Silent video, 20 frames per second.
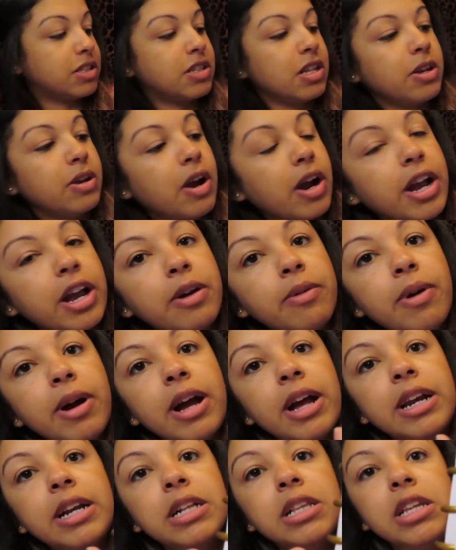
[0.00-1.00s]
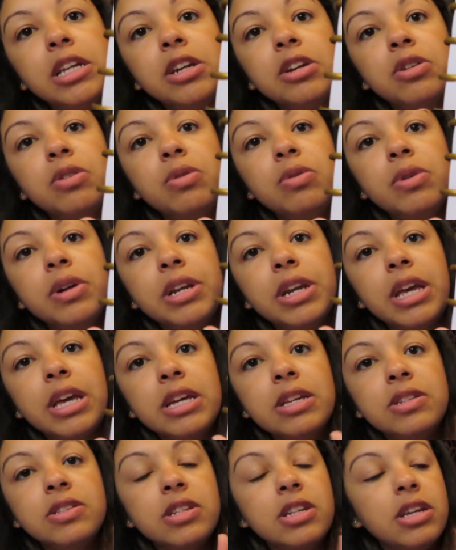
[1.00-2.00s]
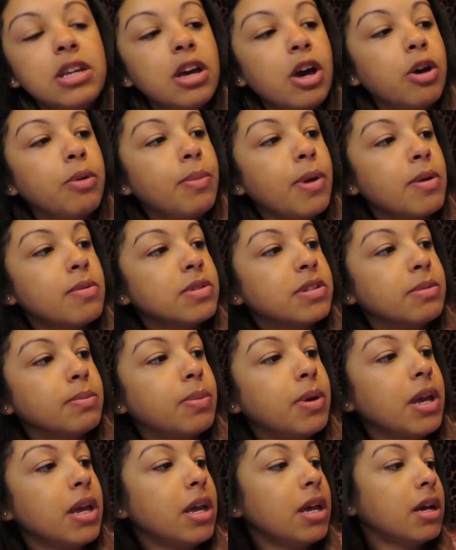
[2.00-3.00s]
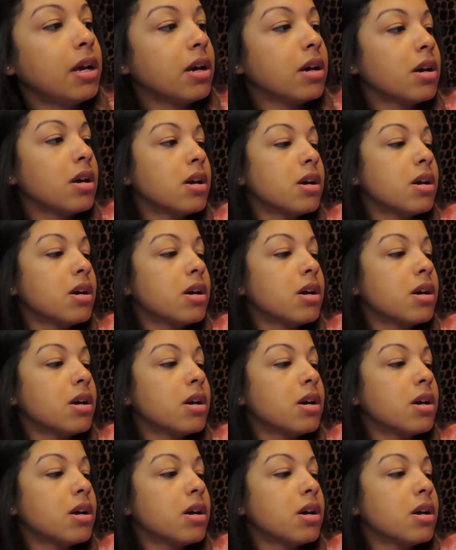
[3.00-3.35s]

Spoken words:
see right here where I had clinical and HISI. OB was in pink,